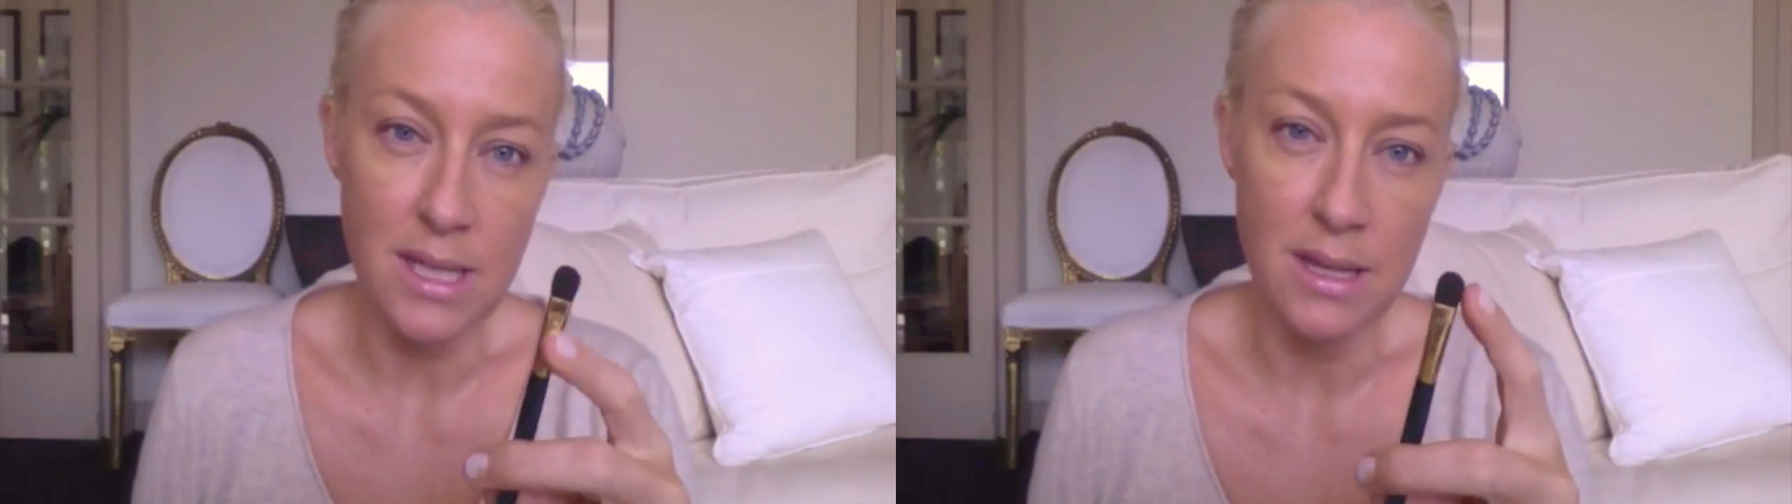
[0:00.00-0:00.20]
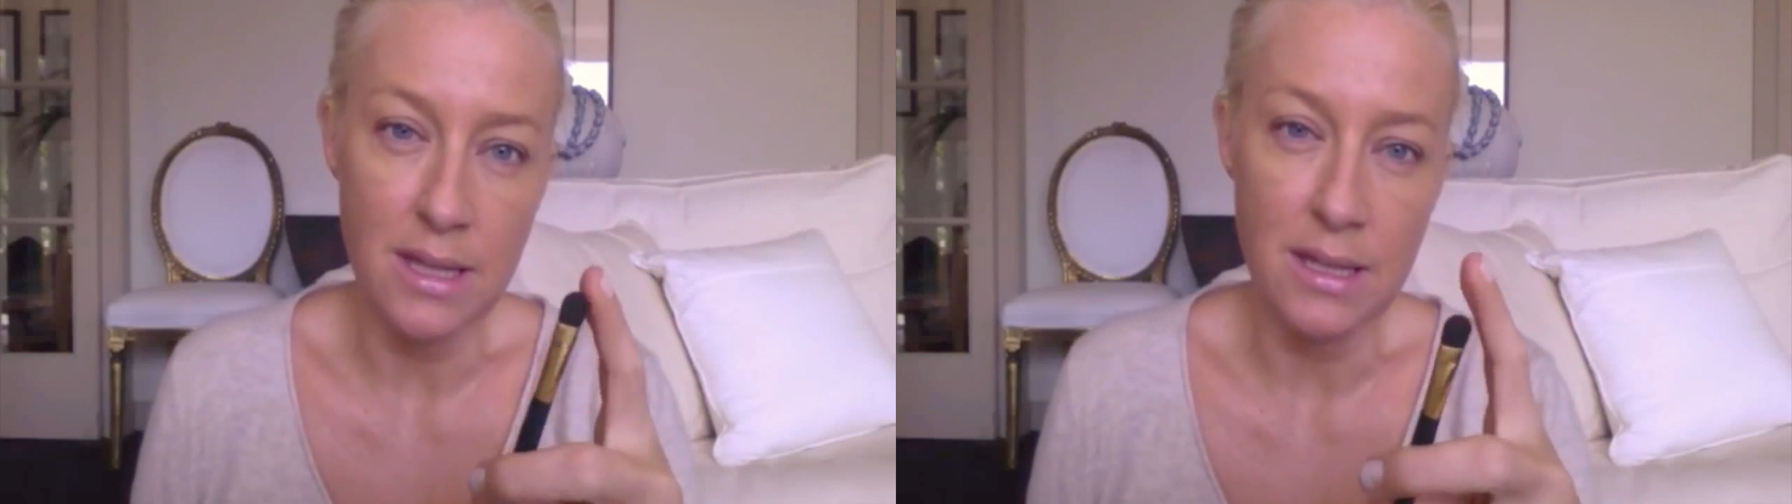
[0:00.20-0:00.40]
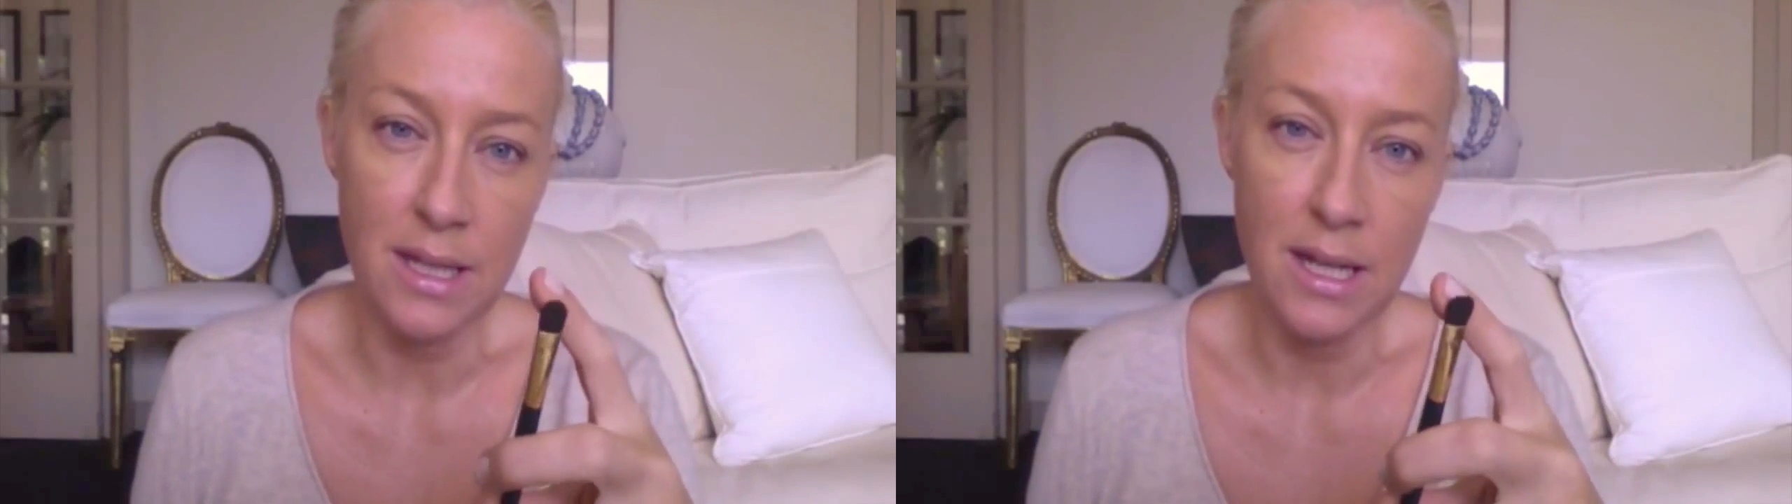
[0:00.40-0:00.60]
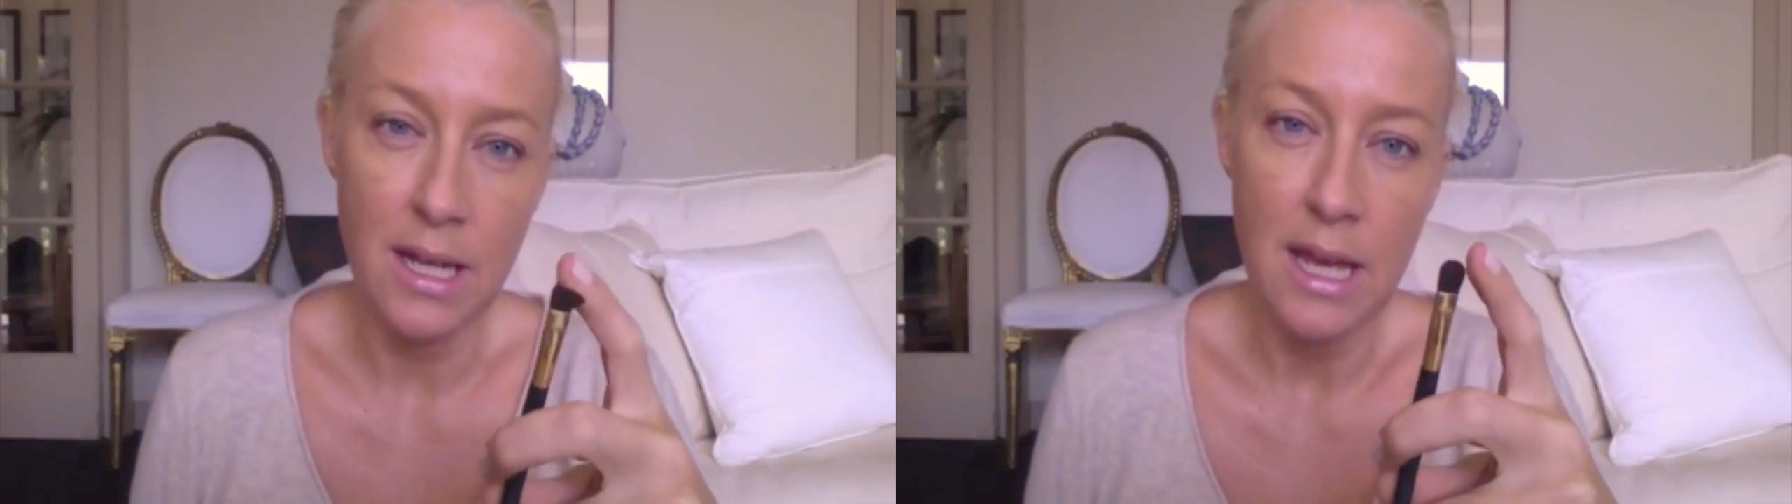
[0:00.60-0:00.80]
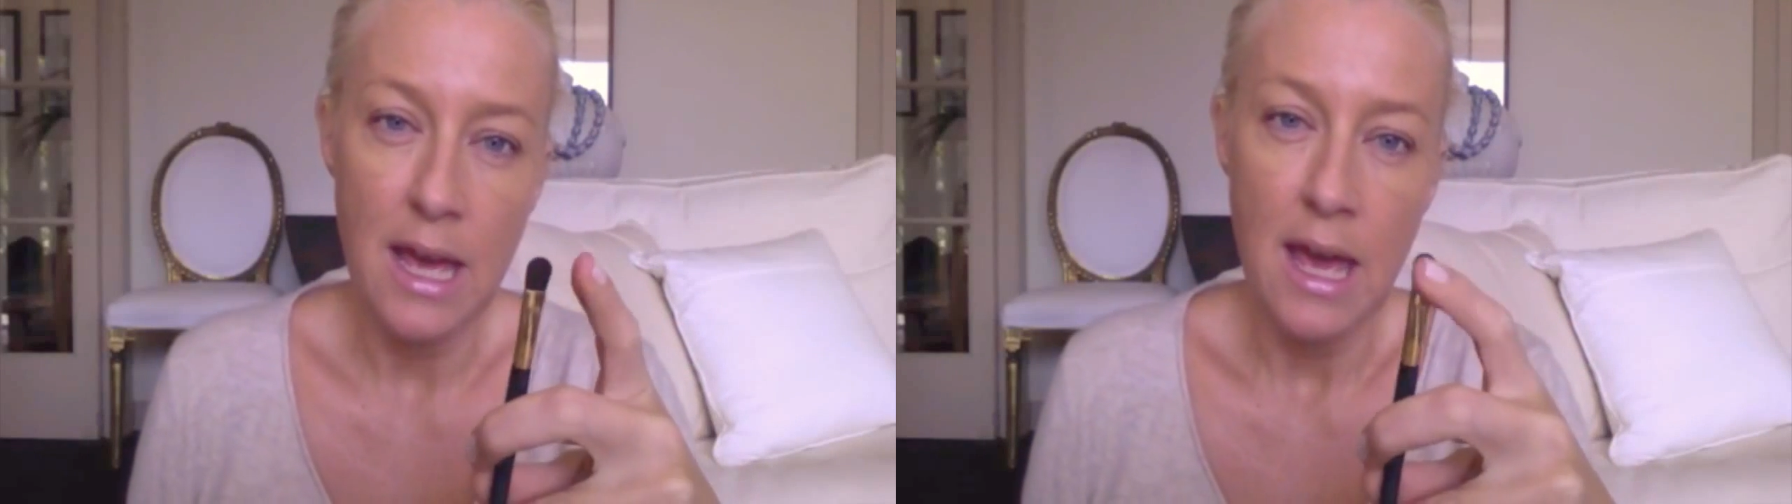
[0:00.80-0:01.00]
I think that
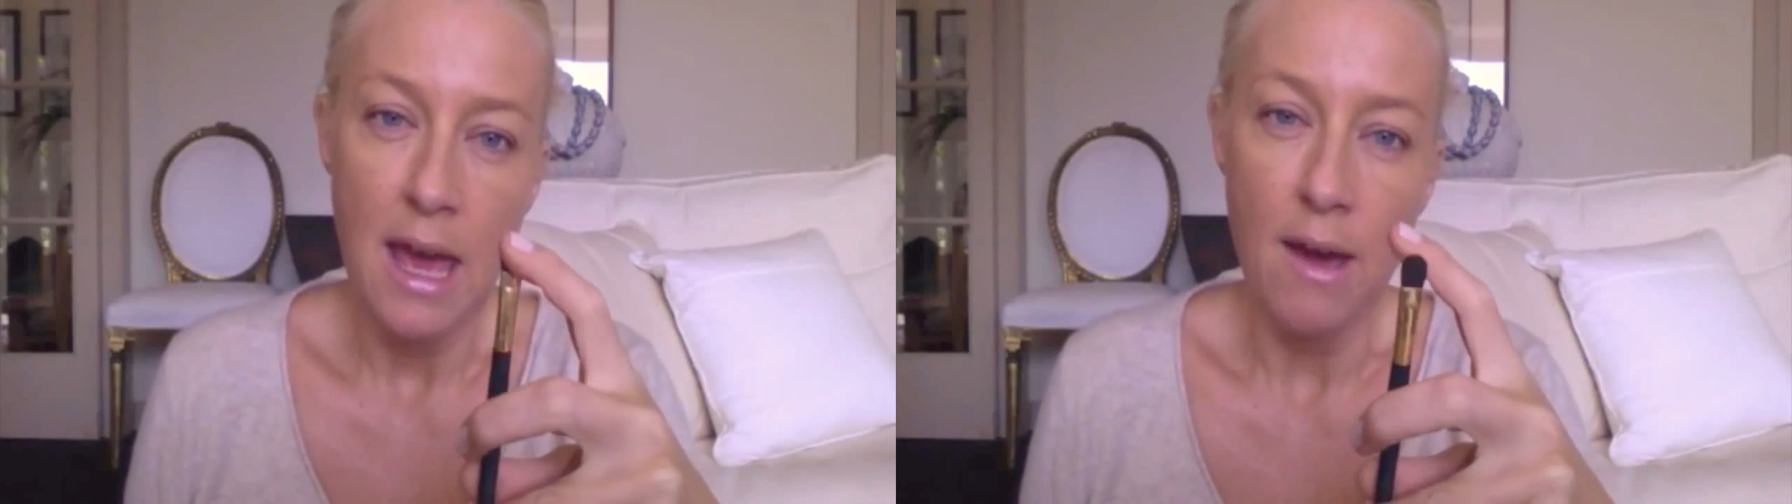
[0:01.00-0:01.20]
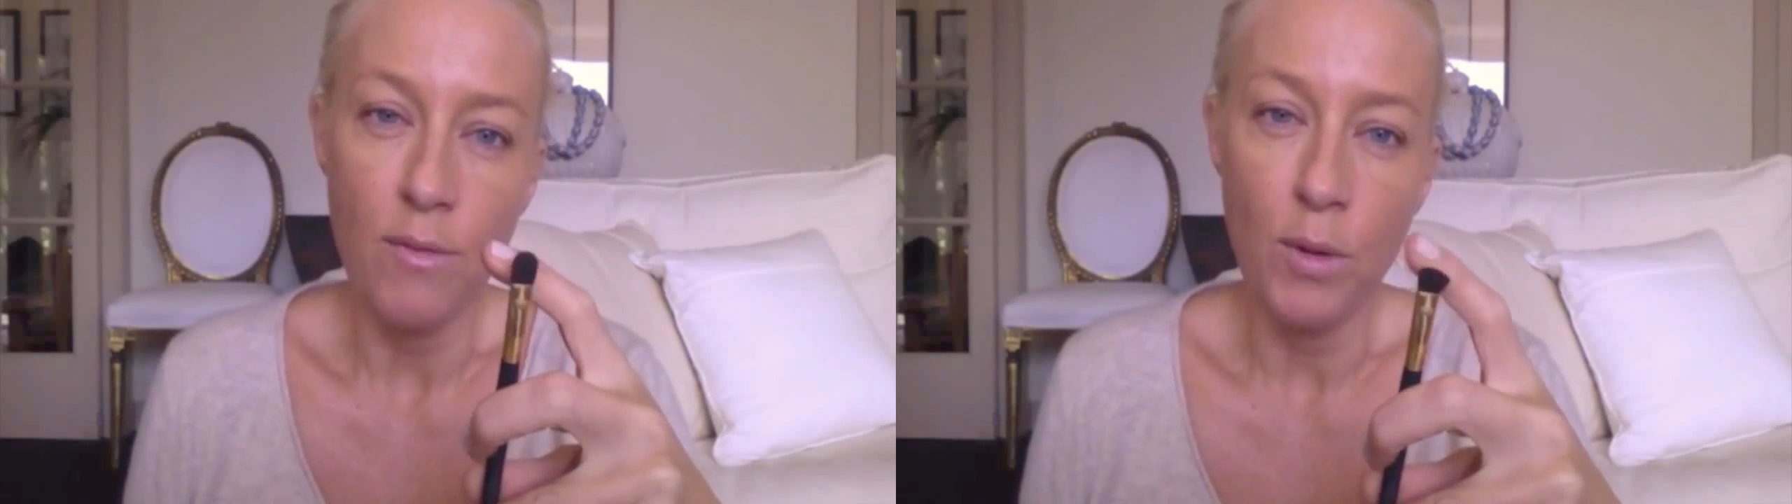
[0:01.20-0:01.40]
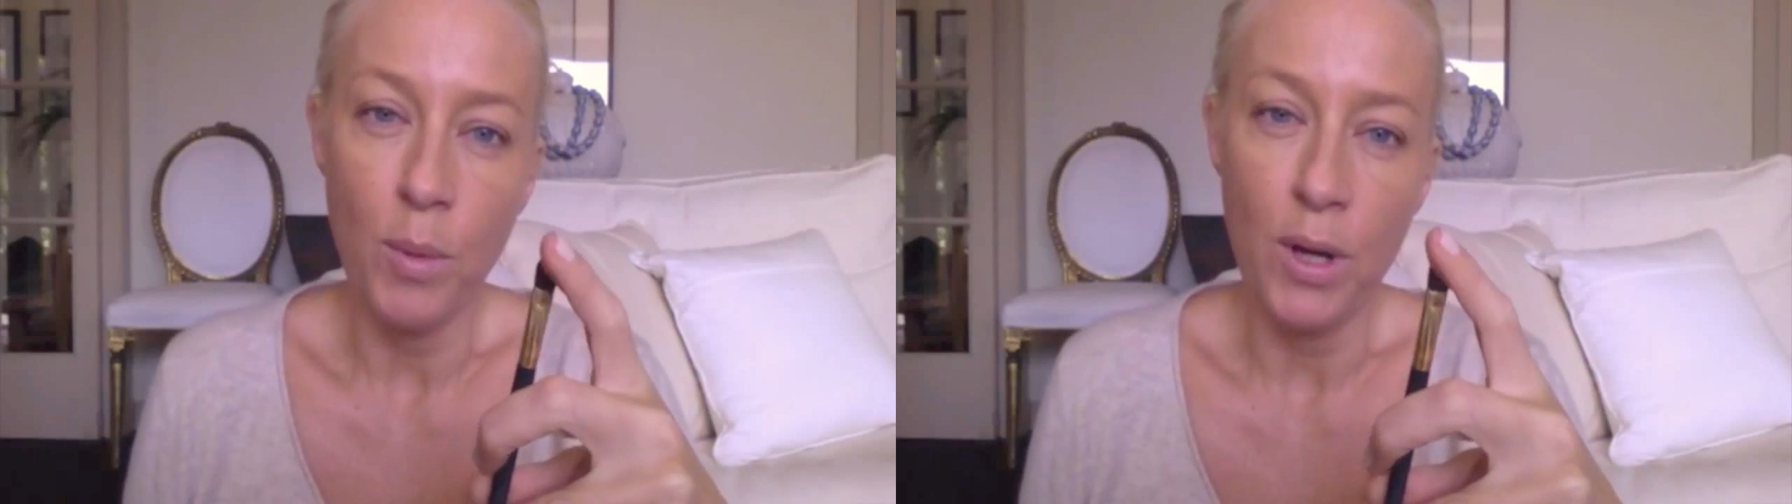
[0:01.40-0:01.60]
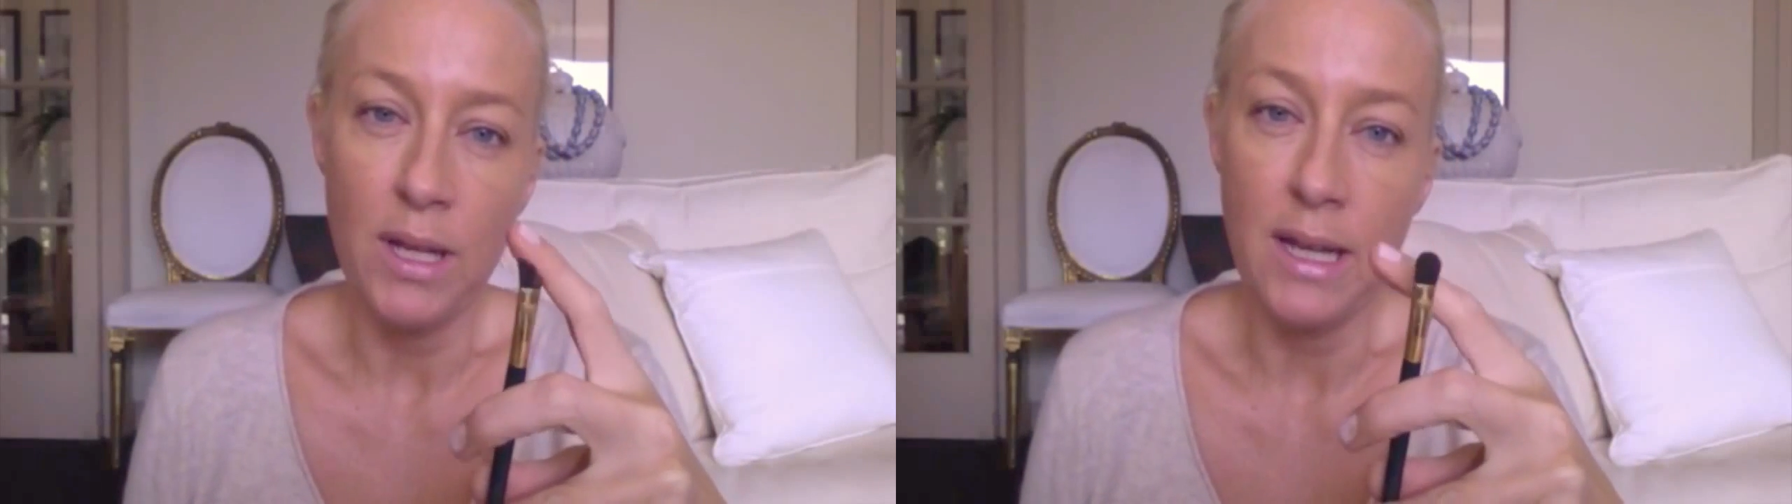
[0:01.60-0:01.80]
everybody